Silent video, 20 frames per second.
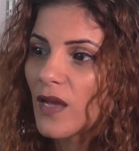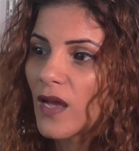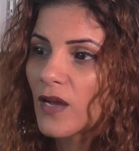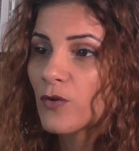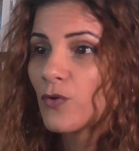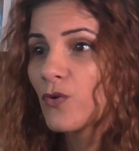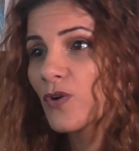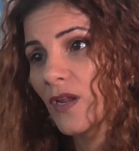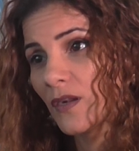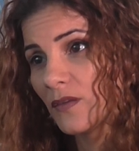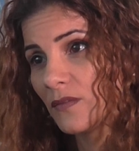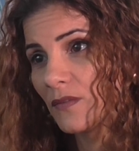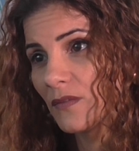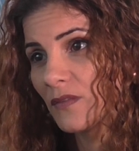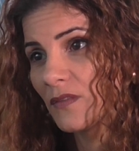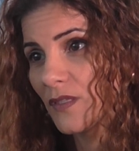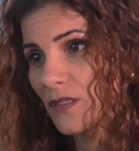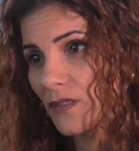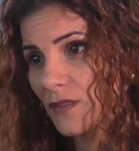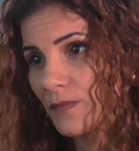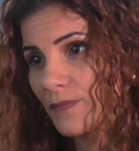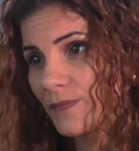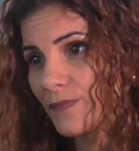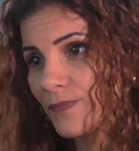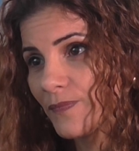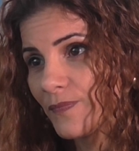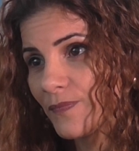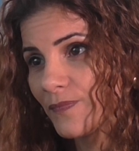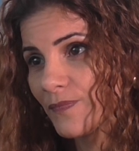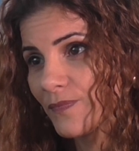Google did.
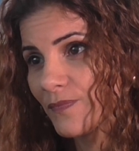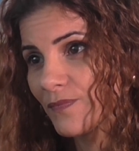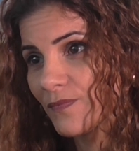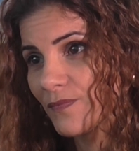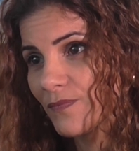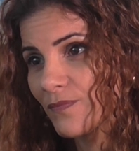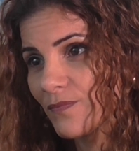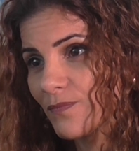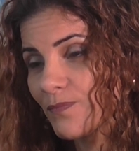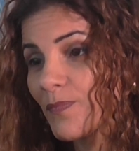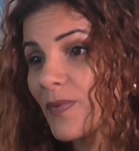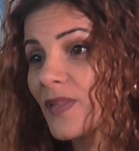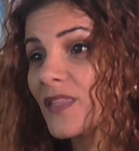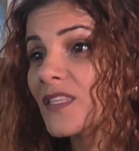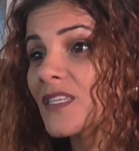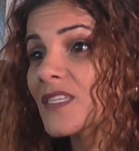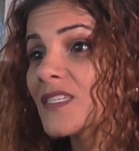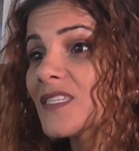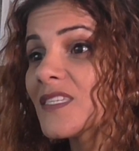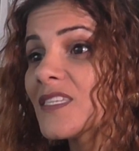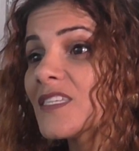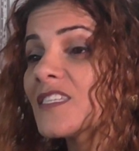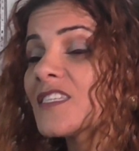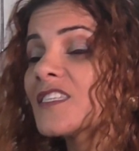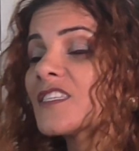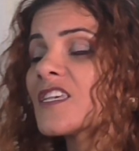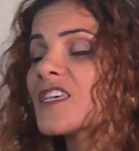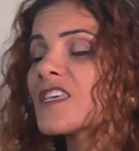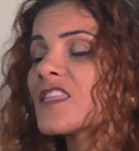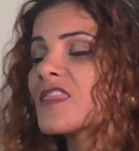But this is
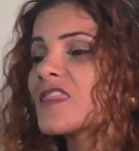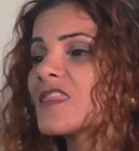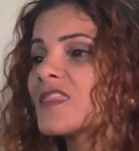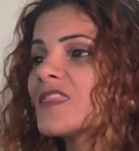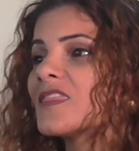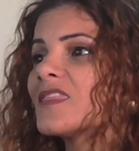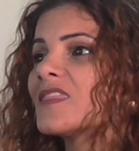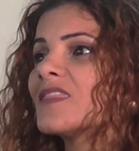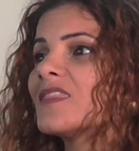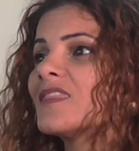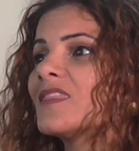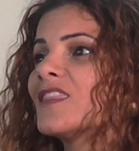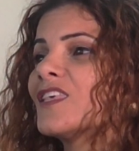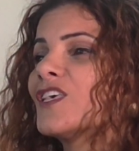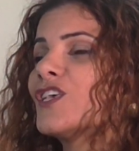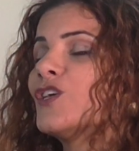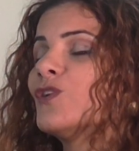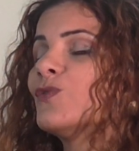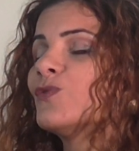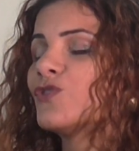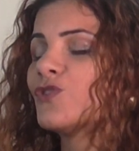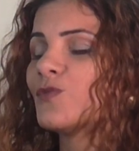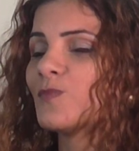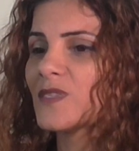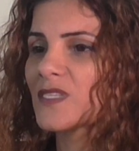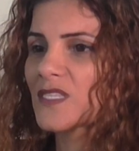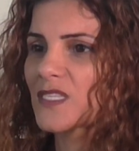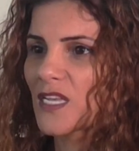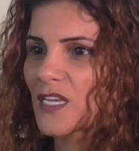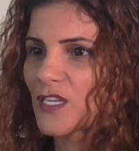a huge
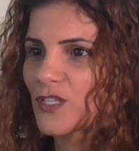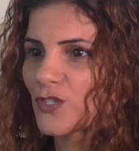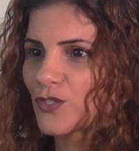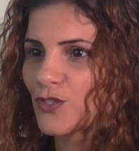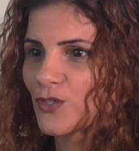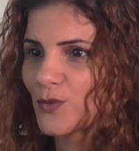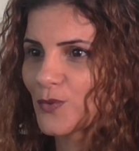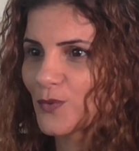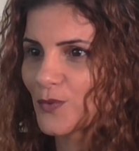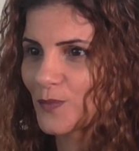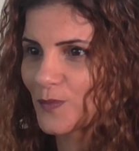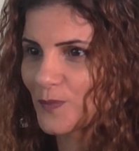mistake to do.